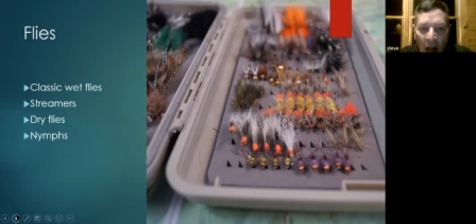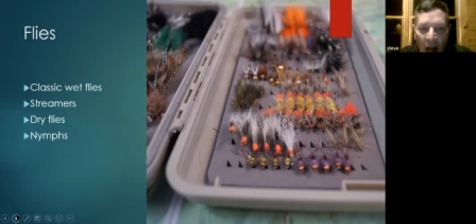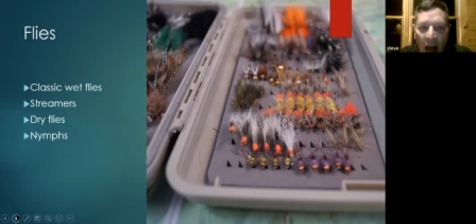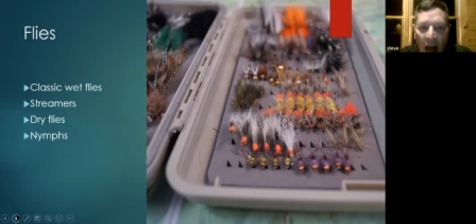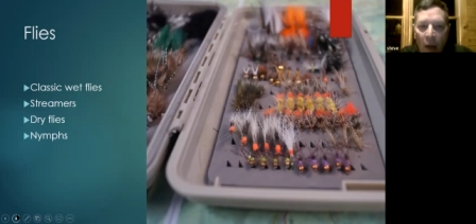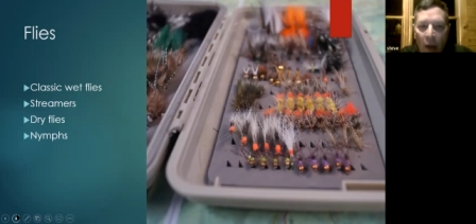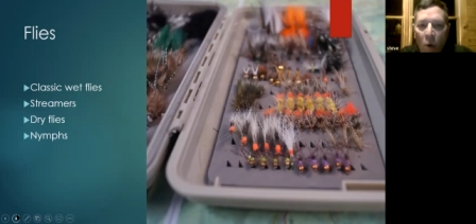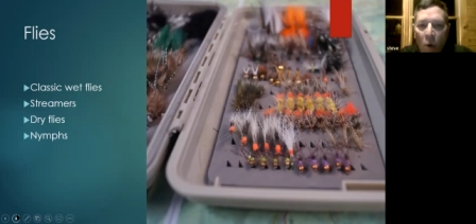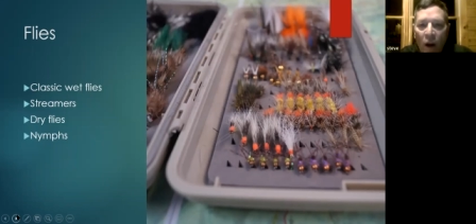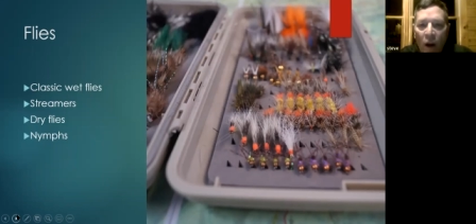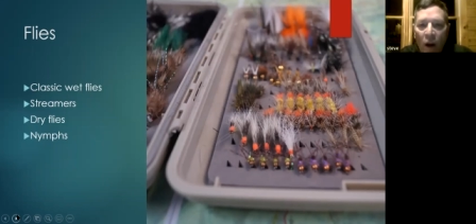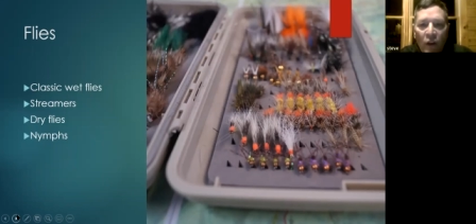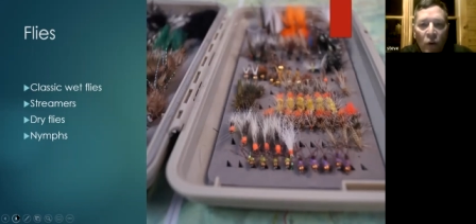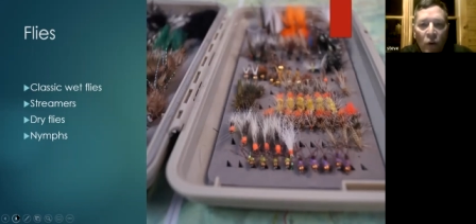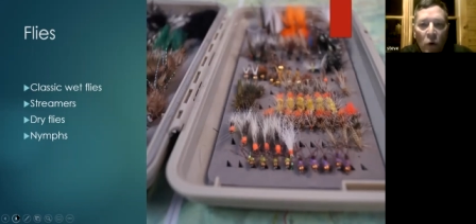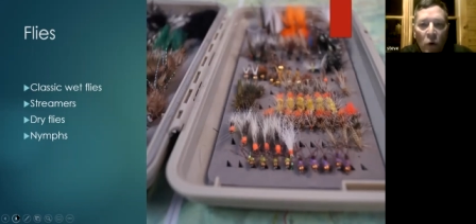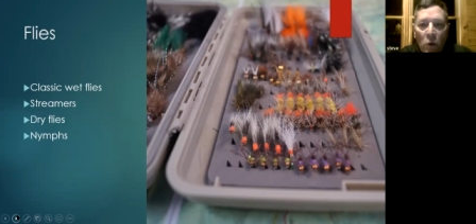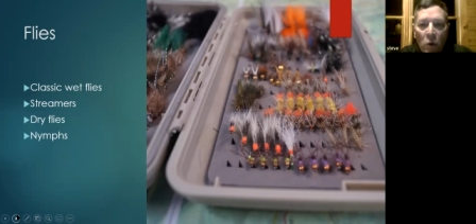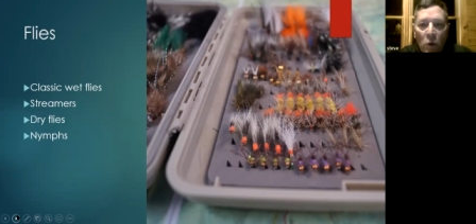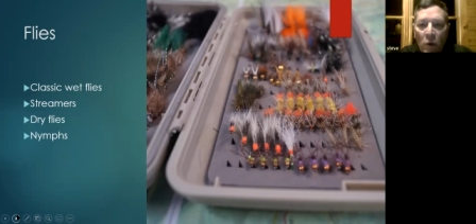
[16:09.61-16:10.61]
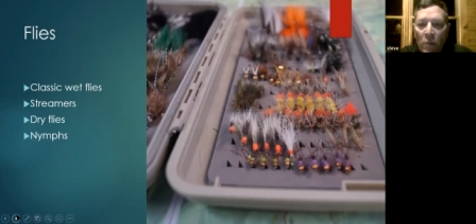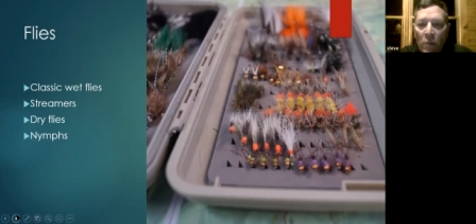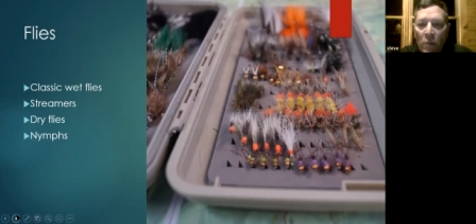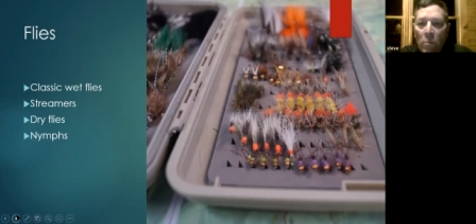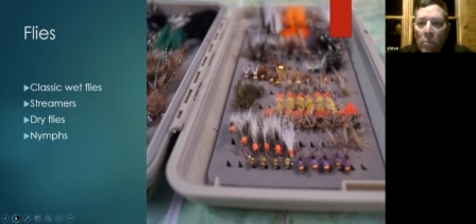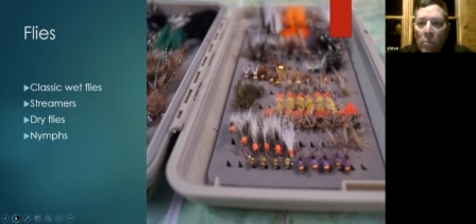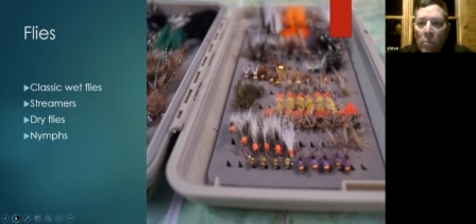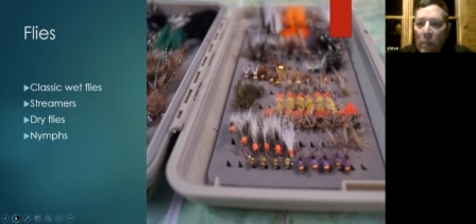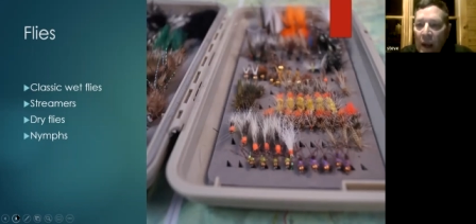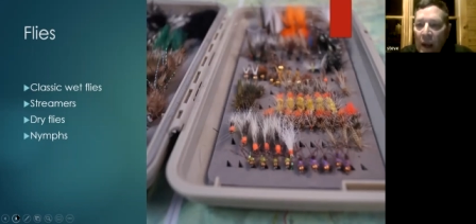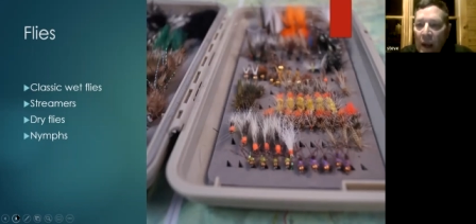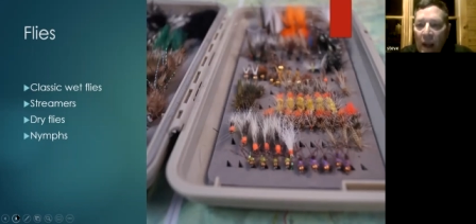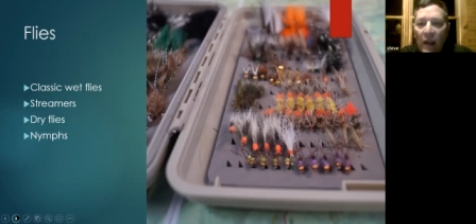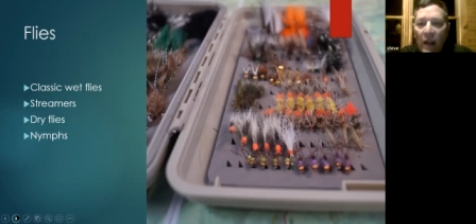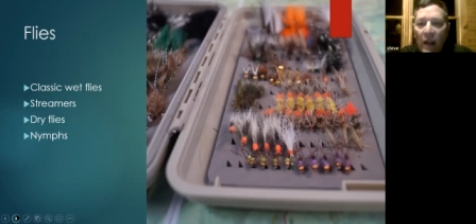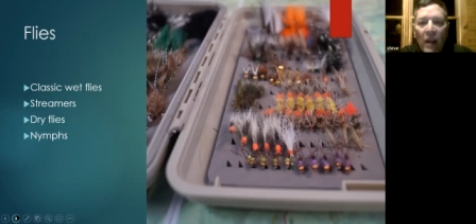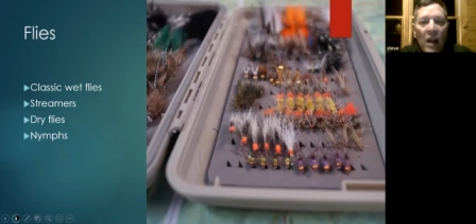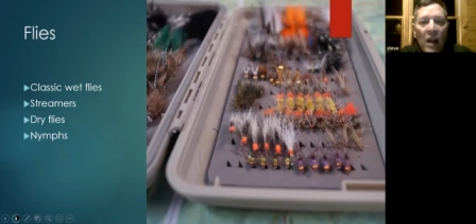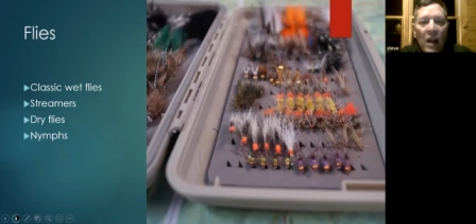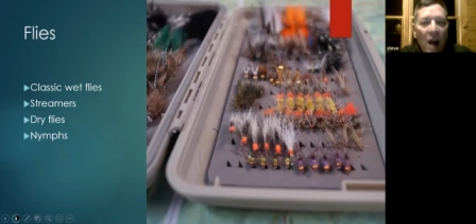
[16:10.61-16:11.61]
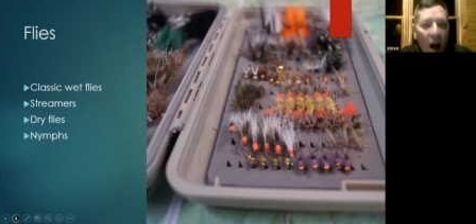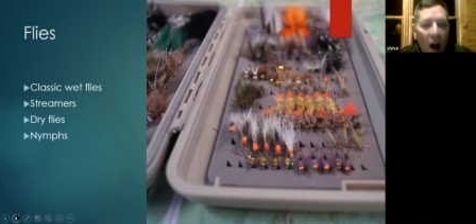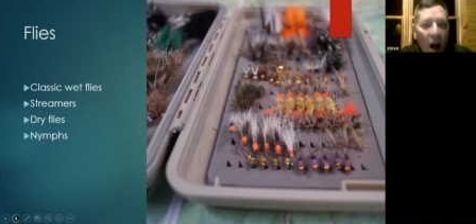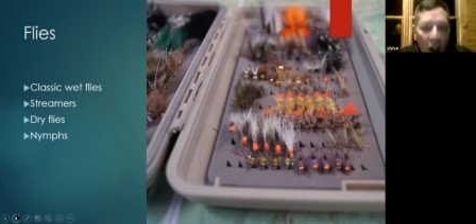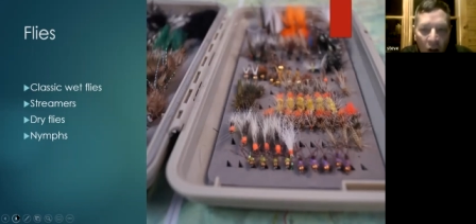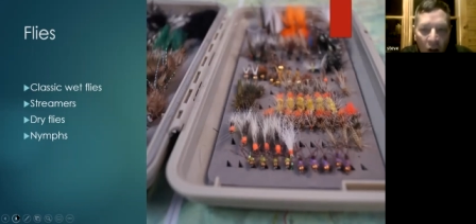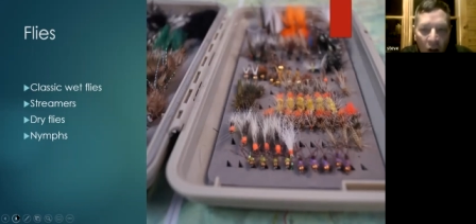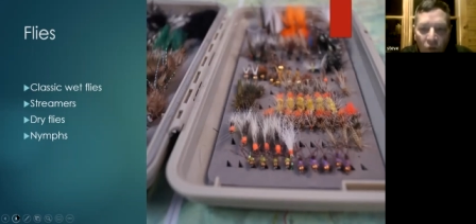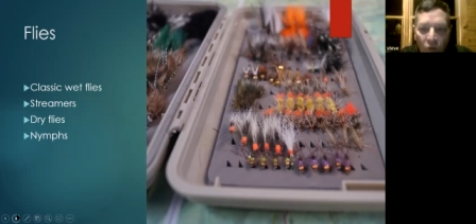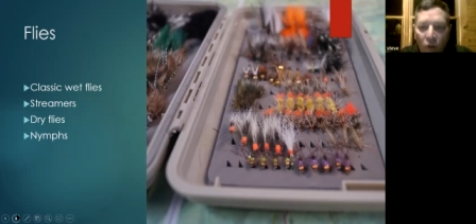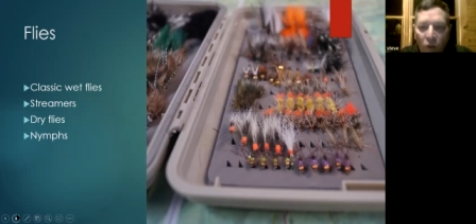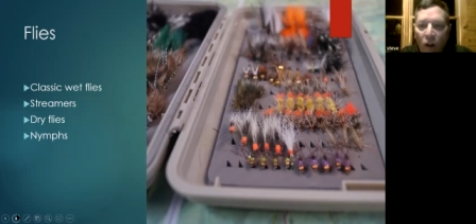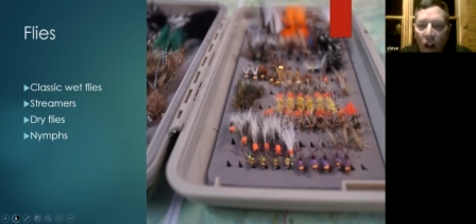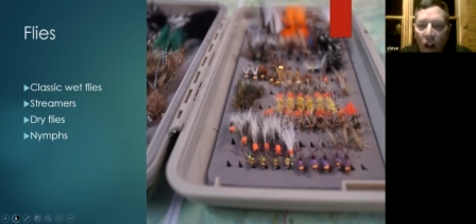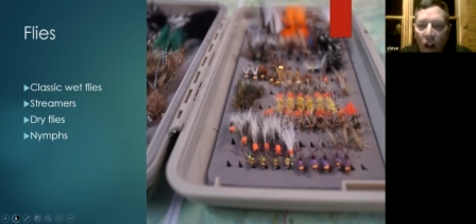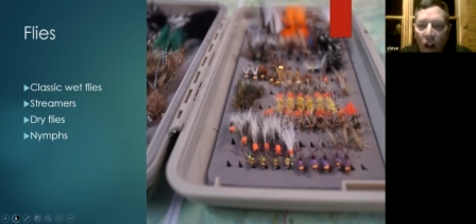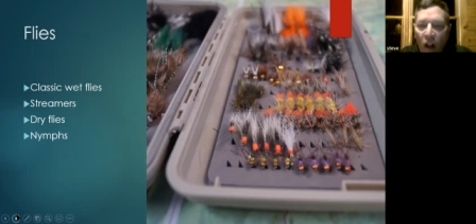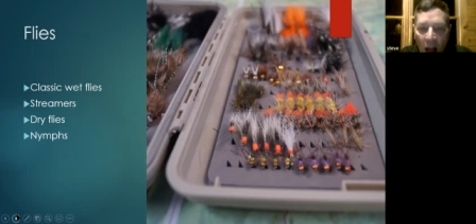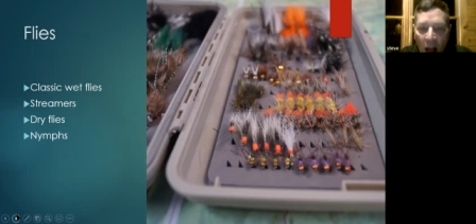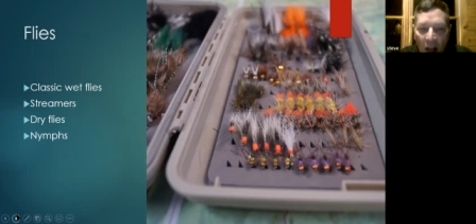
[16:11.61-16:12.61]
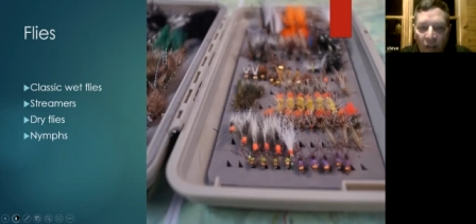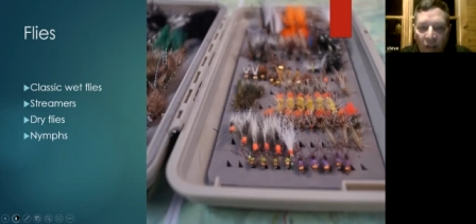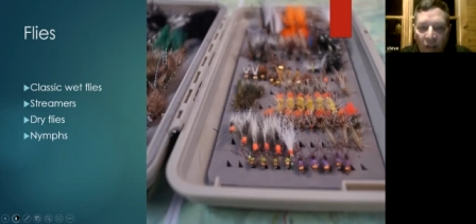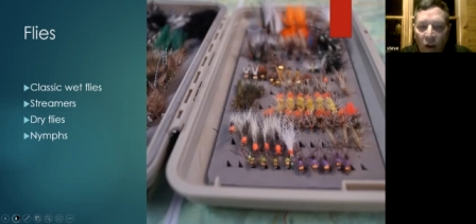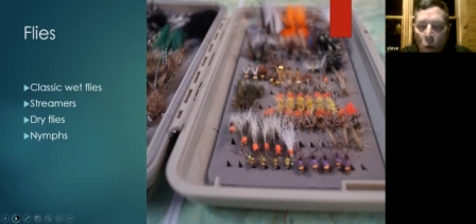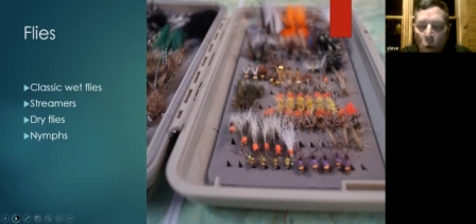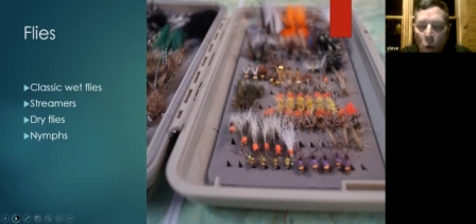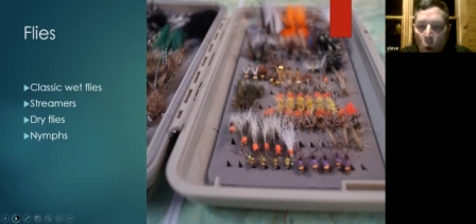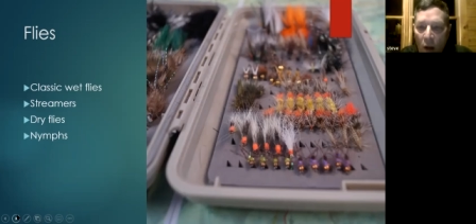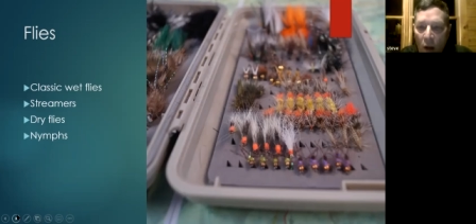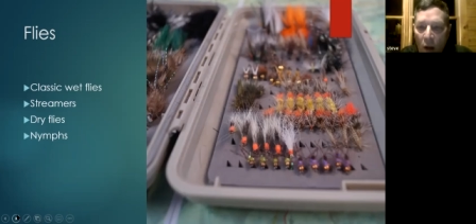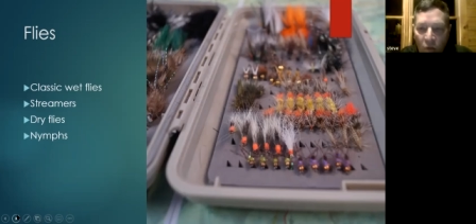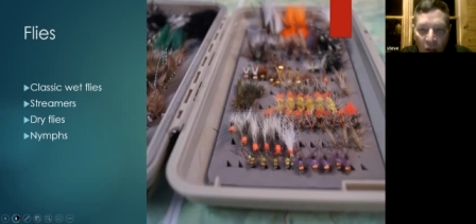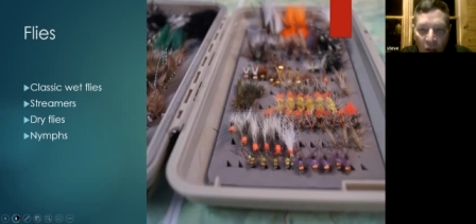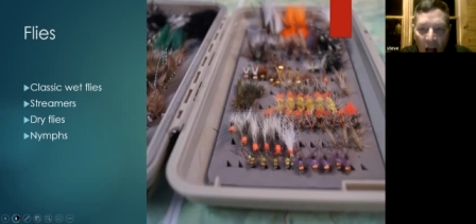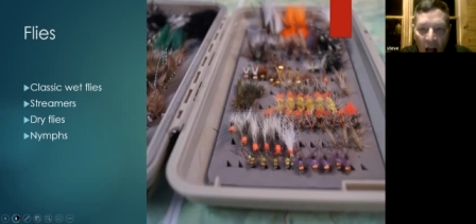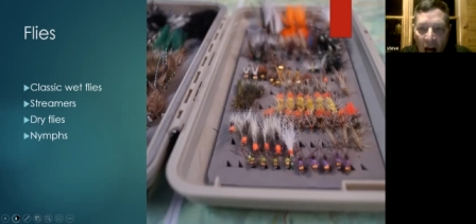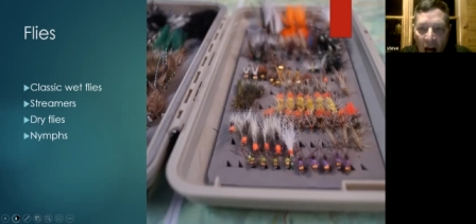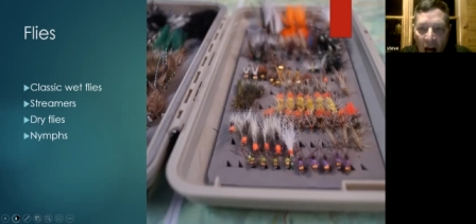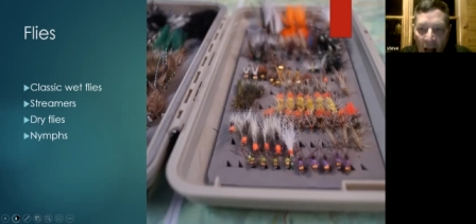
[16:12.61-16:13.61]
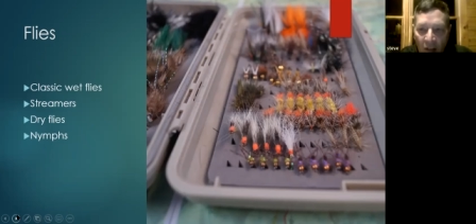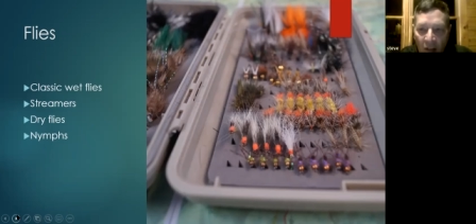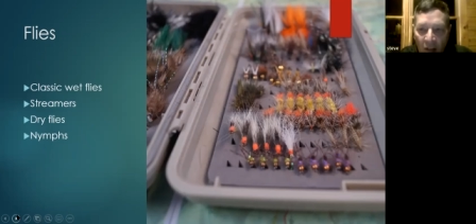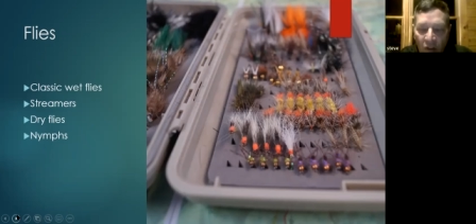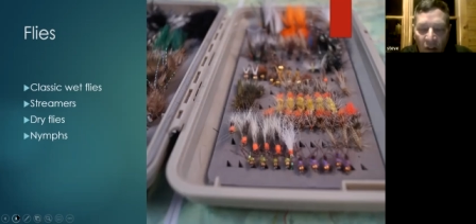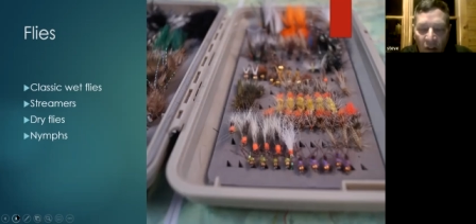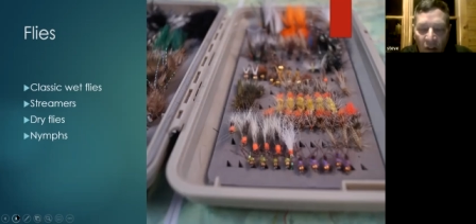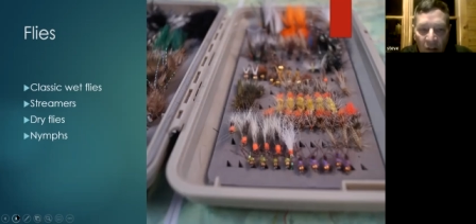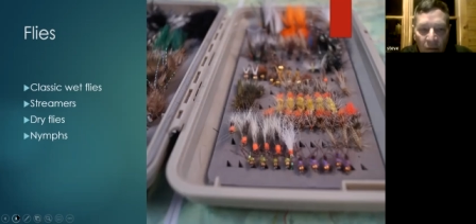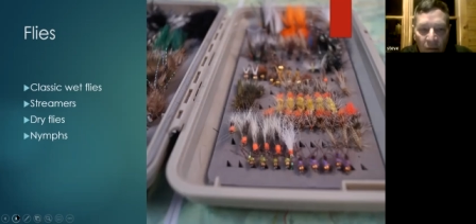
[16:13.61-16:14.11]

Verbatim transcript: I want to do it with big, colorful, classic wet flies.